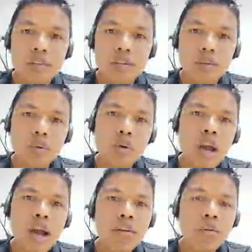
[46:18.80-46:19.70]
Good
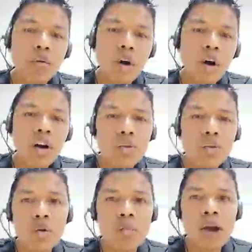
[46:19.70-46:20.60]
night to all,
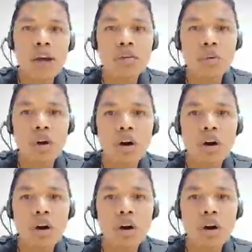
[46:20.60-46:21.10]
goodbye to